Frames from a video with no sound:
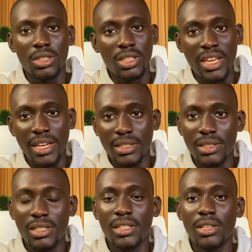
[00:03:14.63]
get
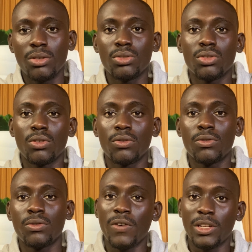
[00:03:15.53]
details
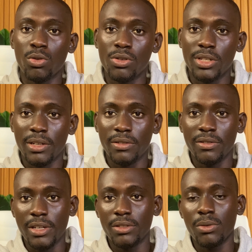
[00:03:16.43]
of an order,
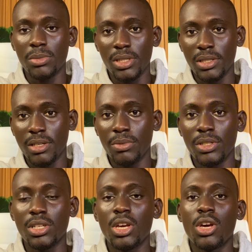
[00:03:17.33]
right, from the database.